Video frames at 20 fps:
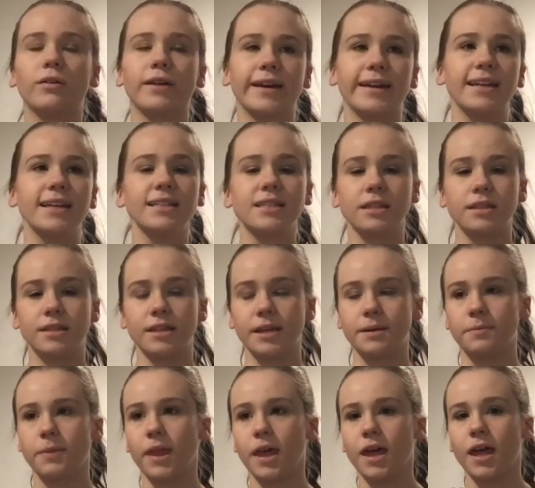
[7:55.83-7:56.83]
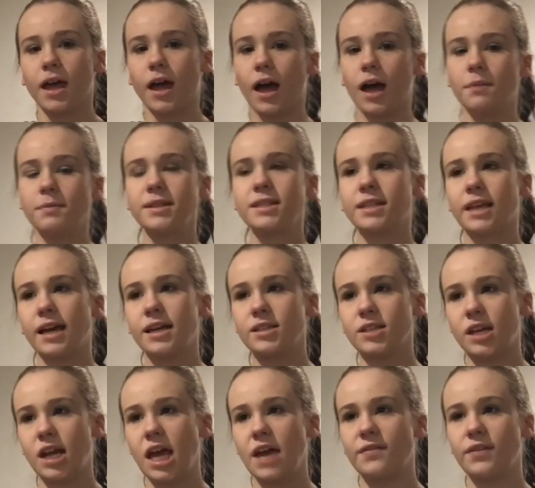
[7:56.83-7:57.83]
Okay, here's the thing. I'm a
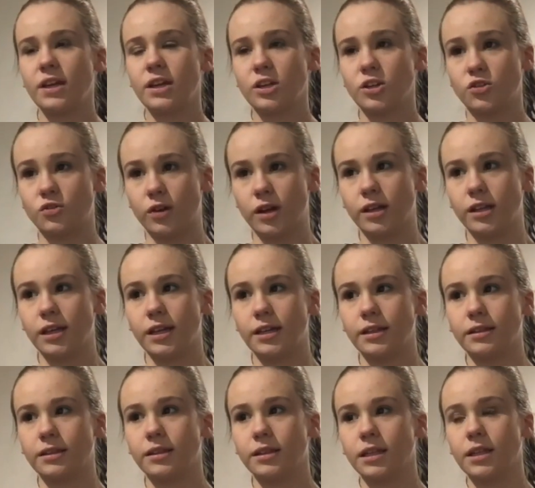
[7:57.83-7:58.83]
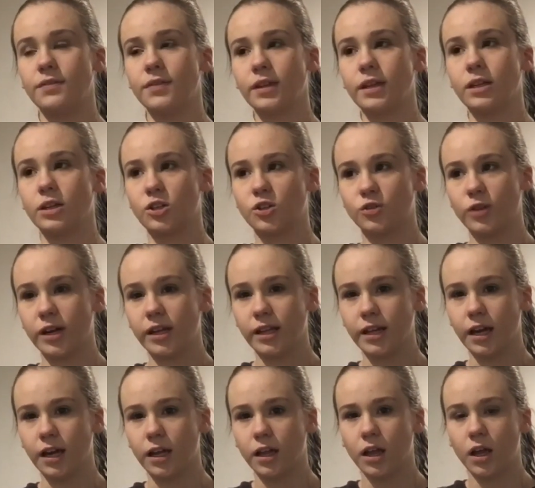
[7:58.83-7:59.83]
Scandinavian Australian living in
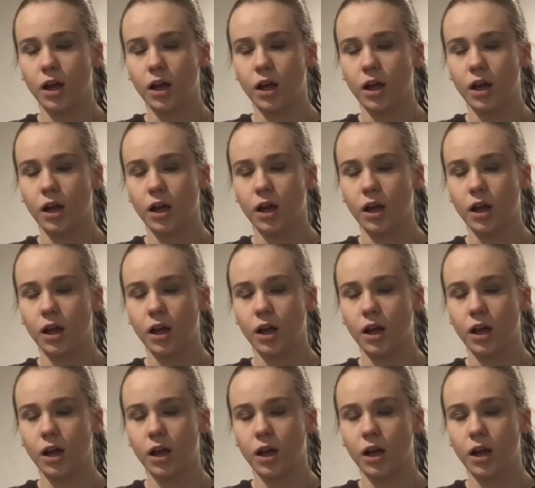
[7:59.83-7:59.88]
Australia.